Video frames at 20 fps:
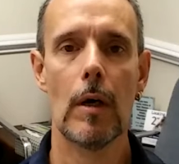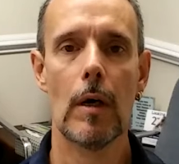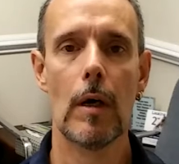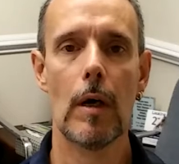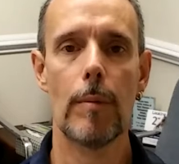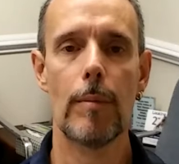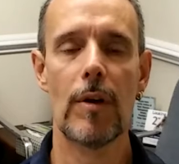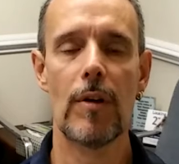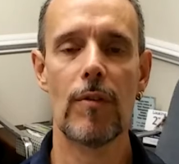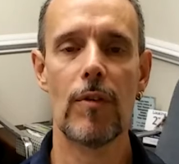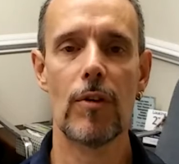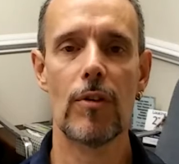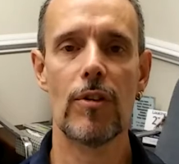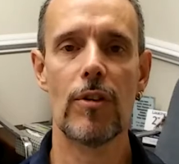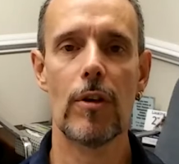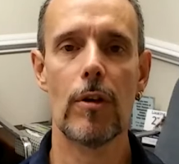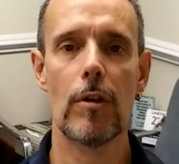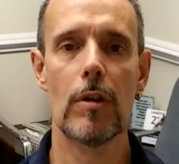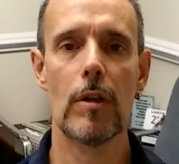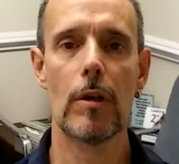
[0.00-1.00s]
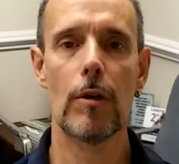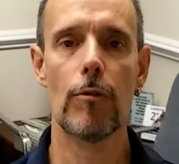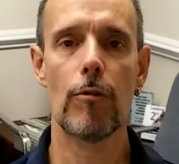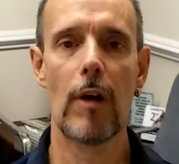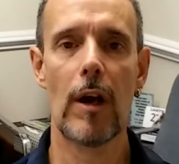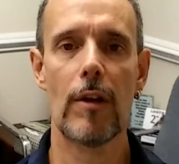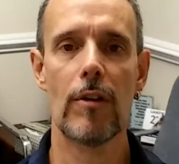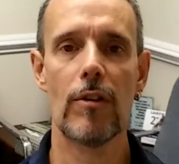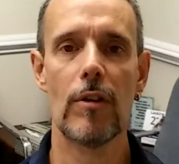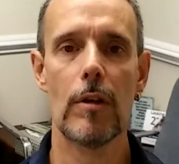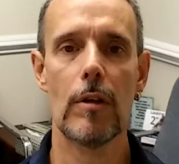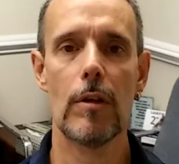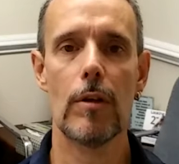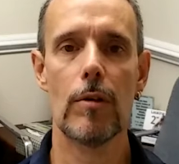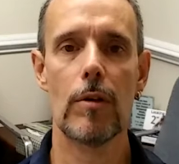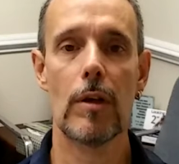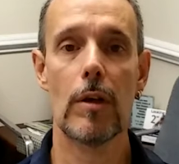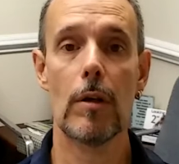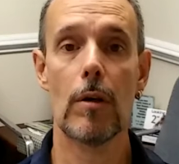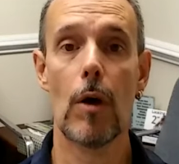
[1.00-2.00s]
But if you're still a little reticent,
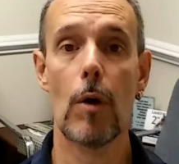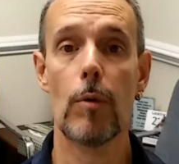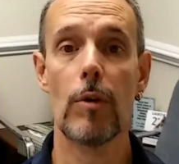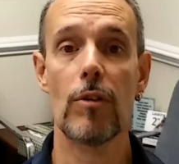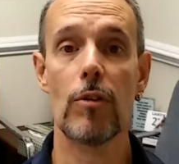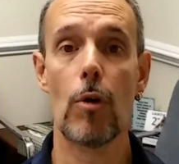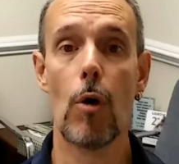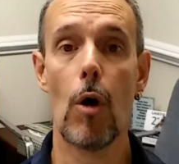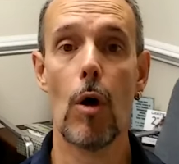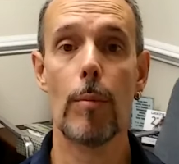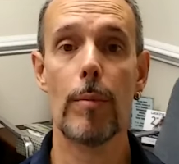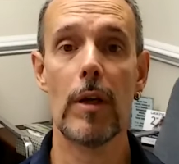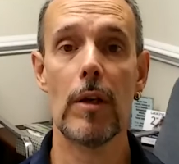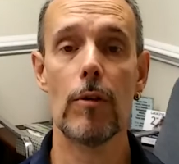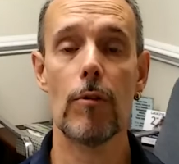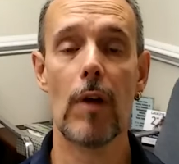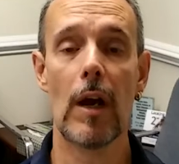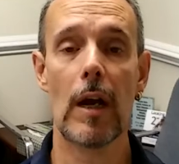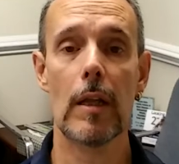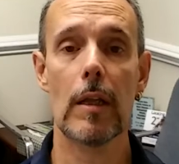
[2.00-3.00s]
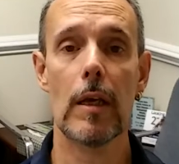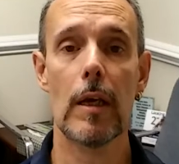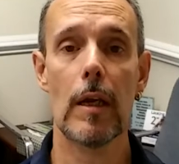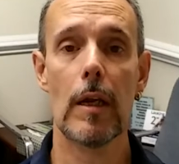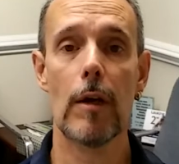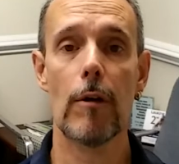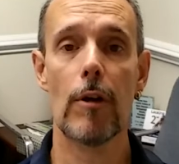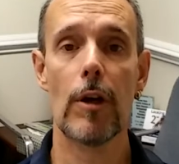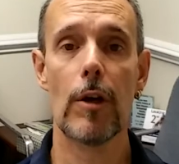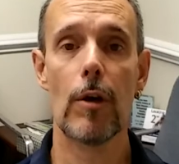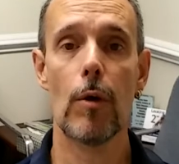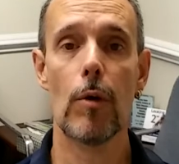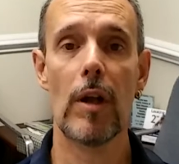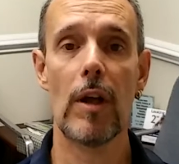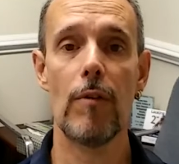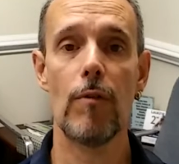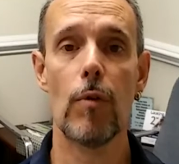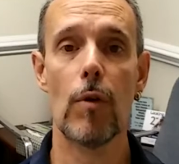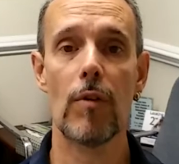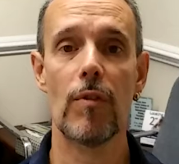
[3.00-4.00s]
you can always call me directly at area code
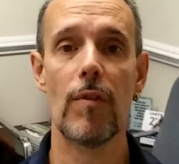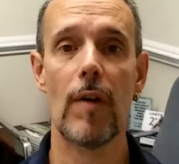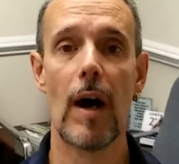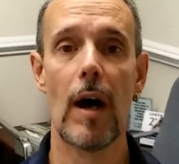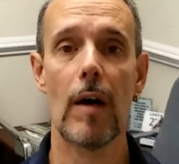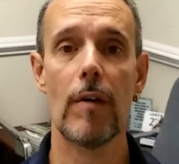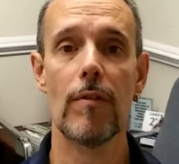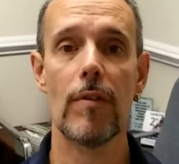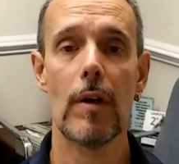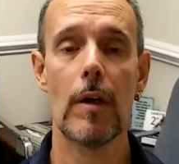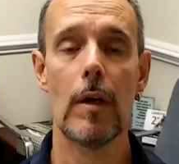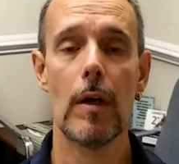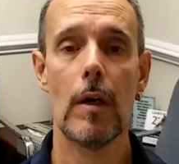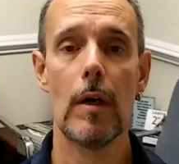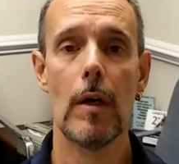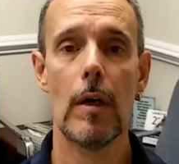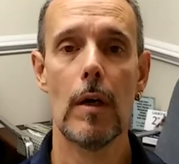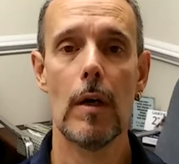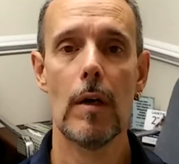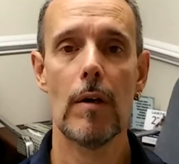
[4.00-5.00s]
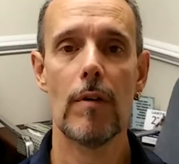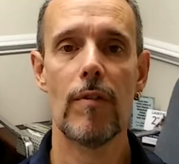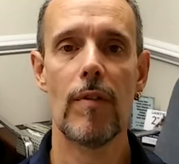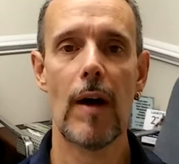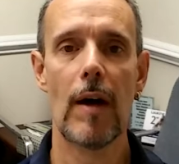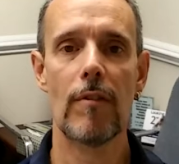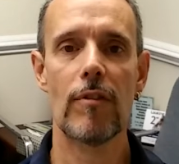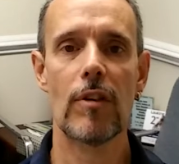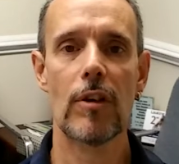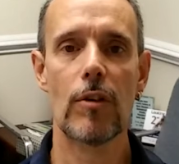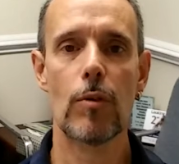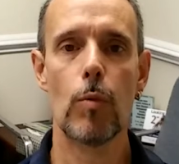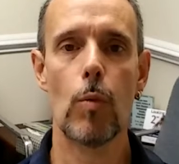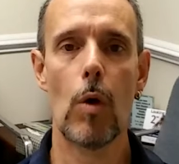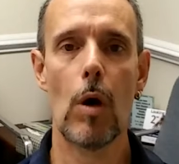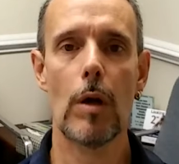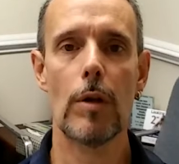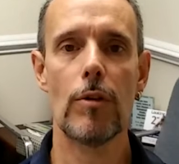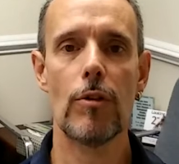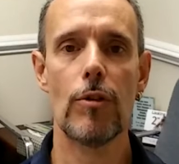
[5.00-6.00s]

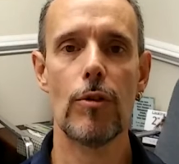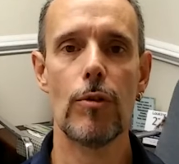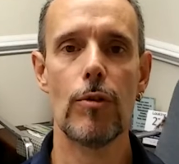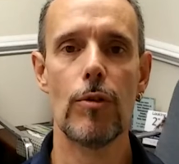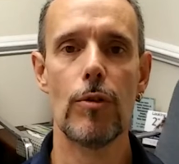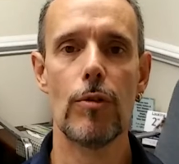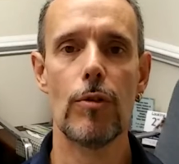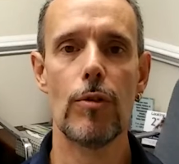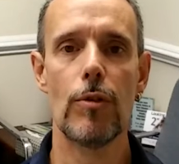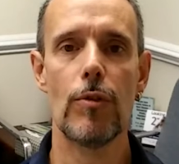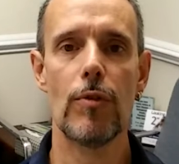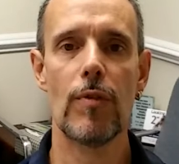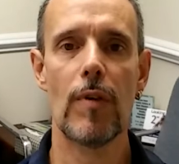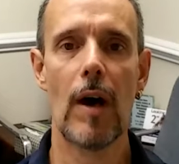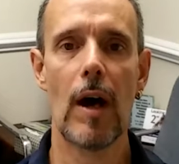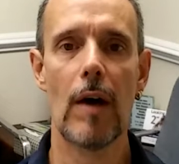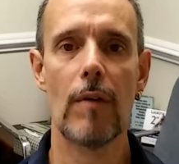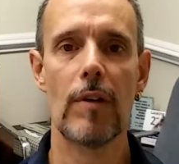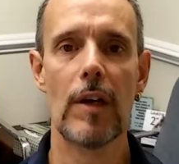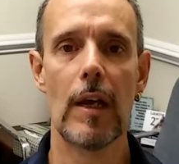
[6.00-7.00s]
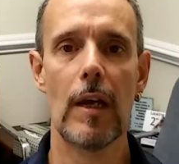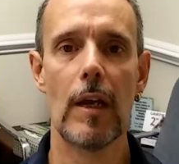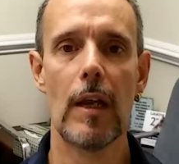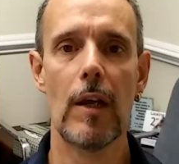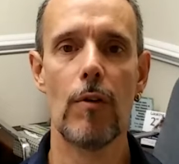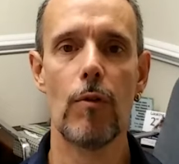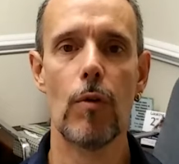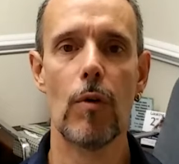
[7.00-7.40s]
845-561-2225. Again,